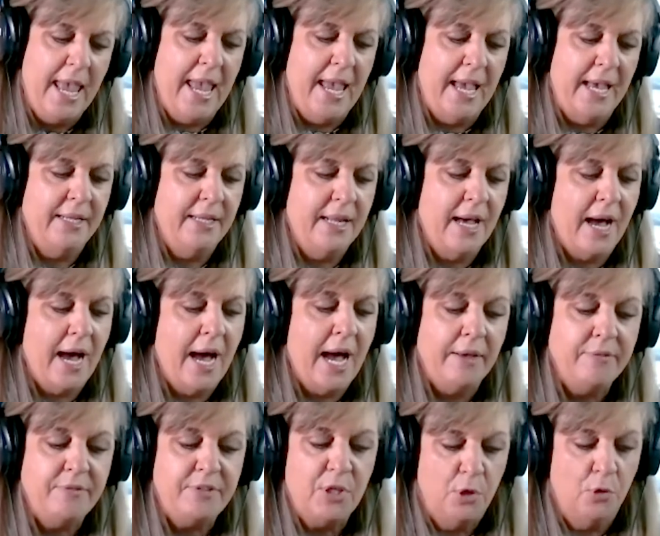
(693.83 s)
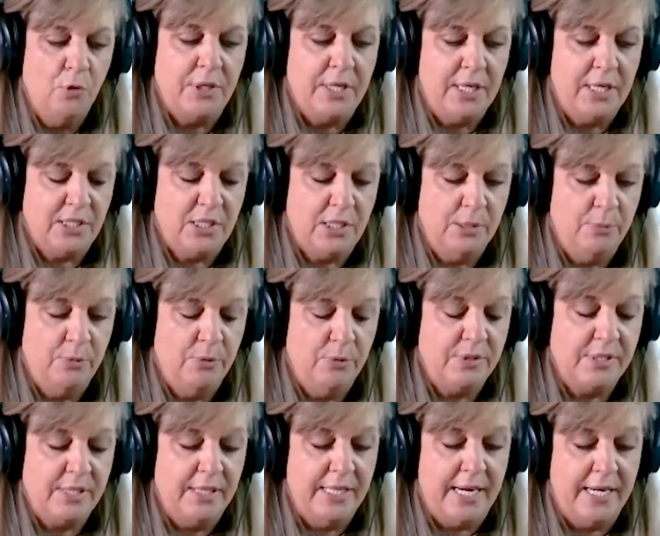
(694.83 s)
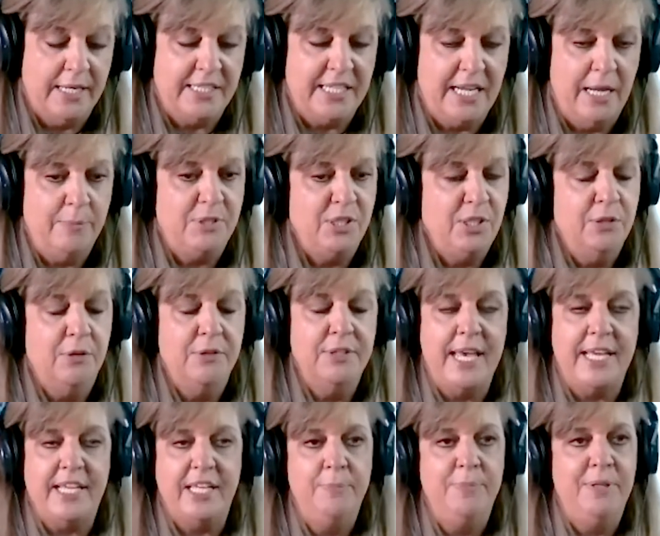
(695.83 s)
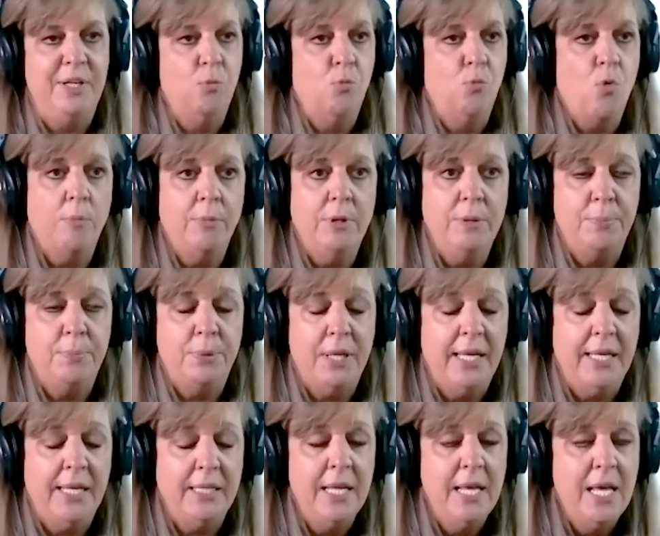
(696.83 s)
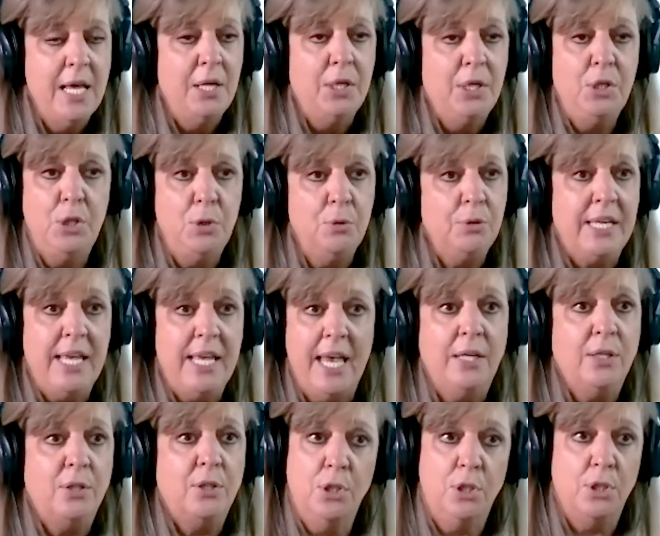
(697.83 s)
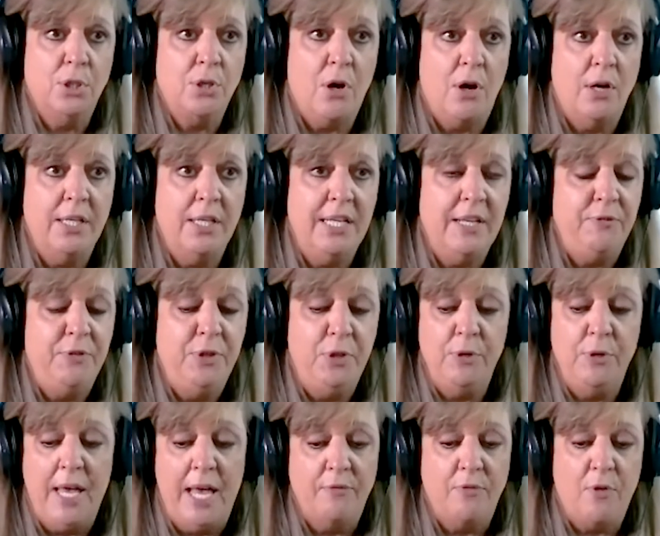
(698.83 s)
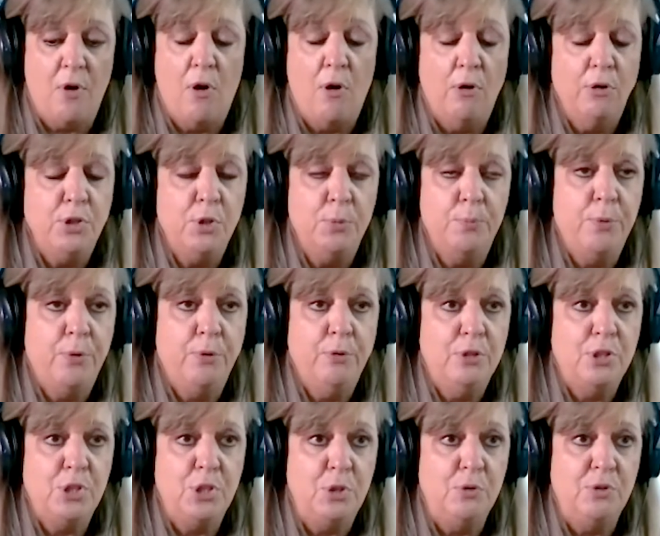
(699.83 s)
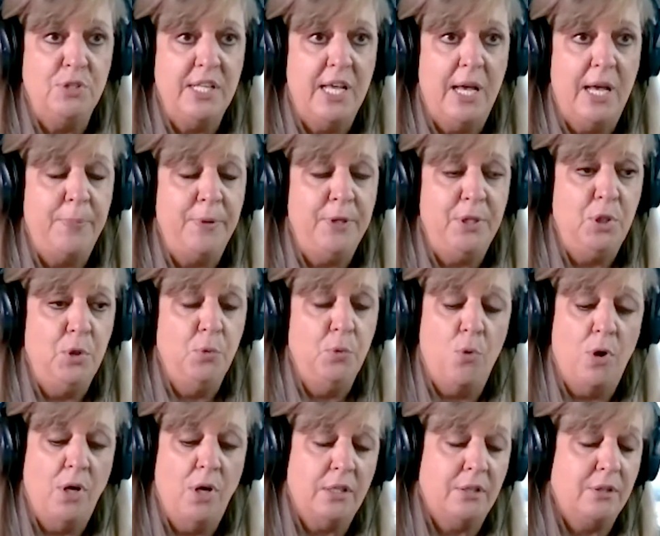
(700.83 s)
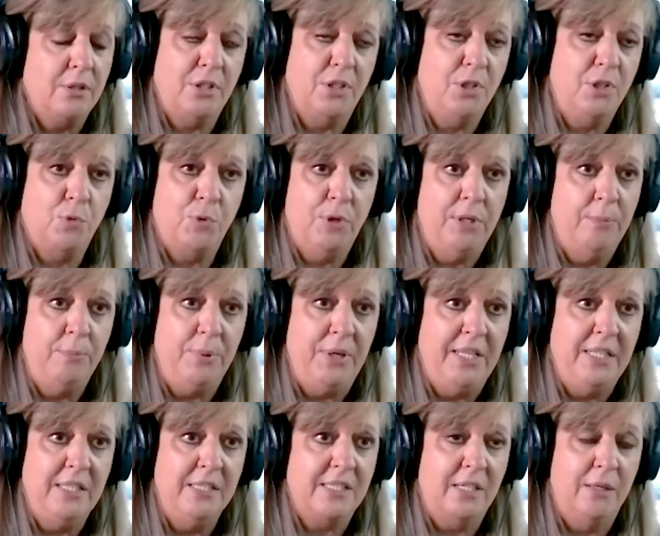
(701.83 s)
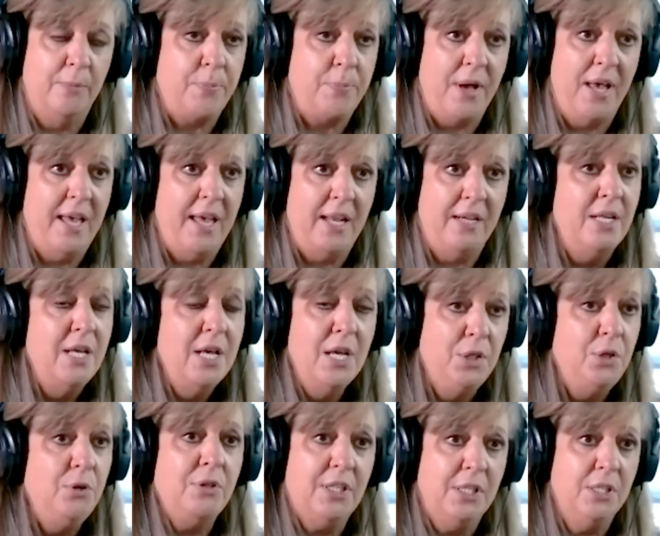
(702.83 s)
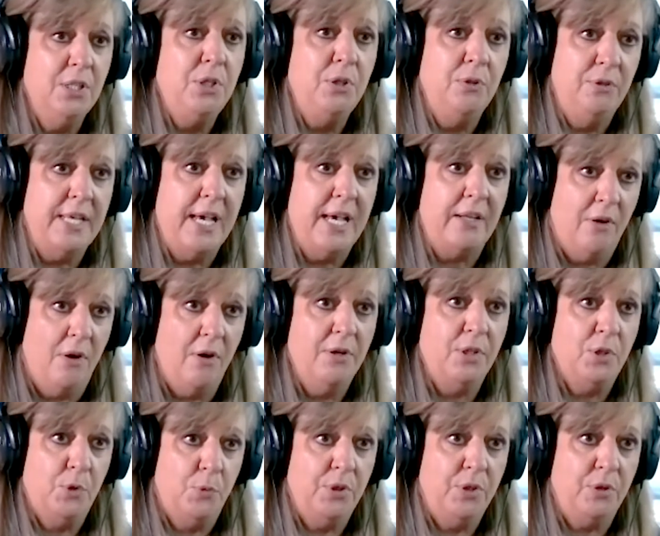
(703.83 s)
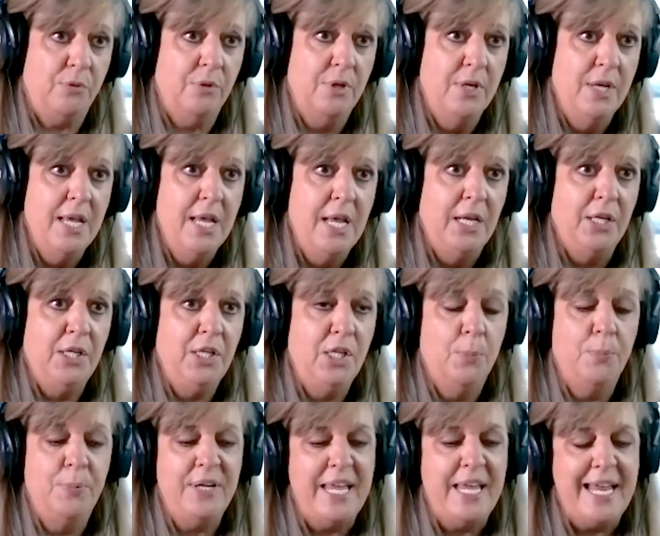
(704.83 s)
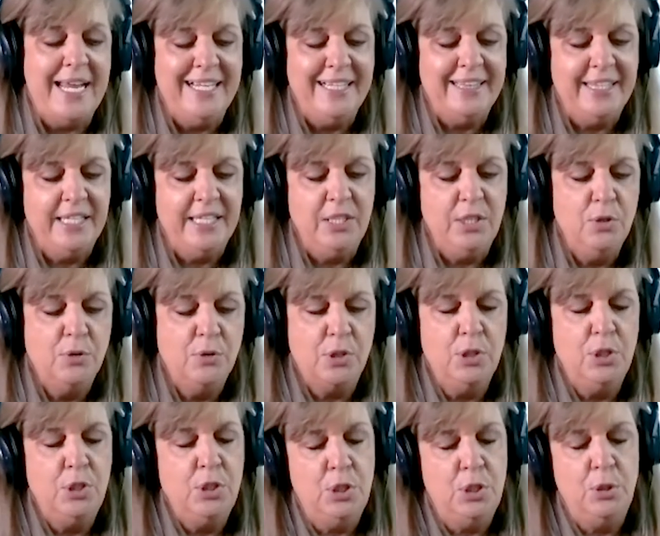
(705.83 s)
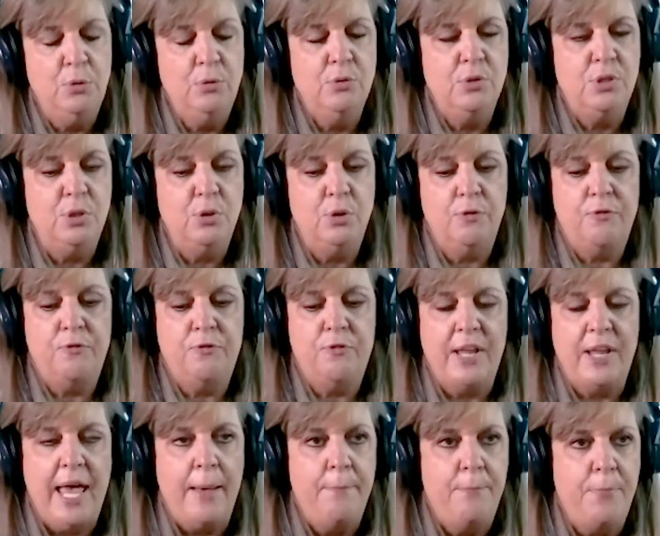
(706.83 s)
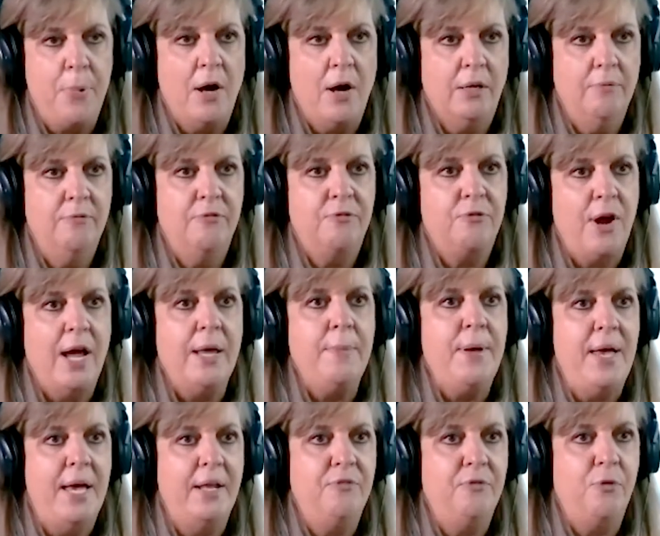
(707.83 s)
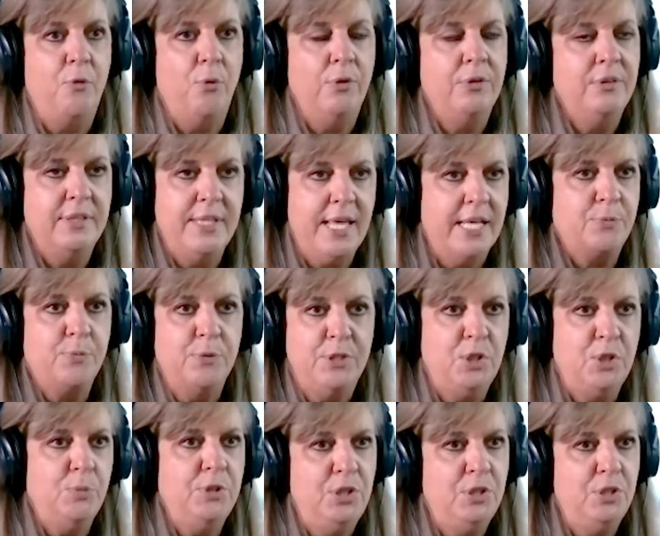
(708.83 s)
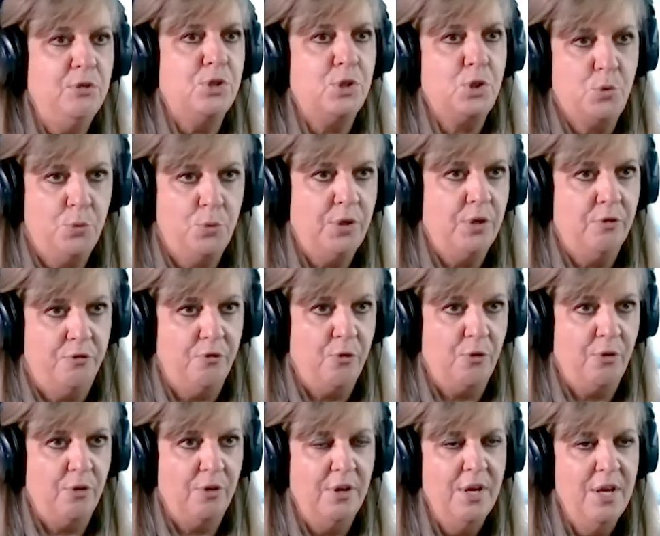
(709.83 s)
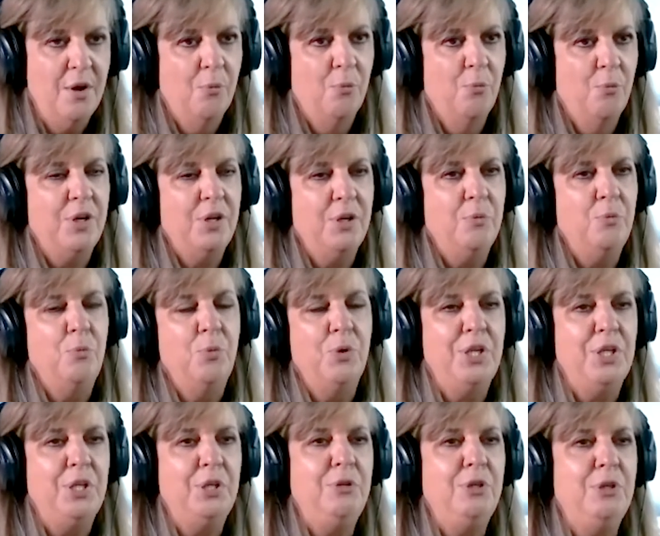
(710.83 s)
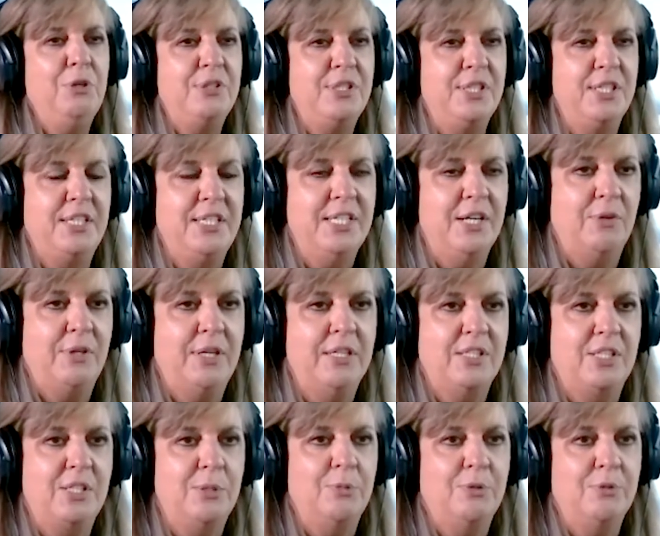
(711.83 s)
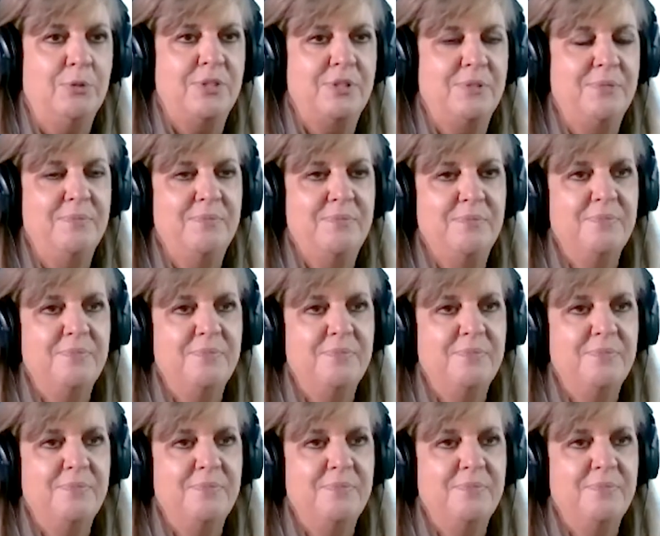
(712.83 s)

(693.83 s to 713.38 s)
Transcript: And I've told customers a lot of times, you know, that can be a warming plate. You can cook on it. If you have all your burners used up and you want to cook your green beans on a pan, you can do that on a griddle. You know, but anything you could use your flat bottom fry pan for, that's what you would use your griddle for. What do, yeah. what do you to tell customers?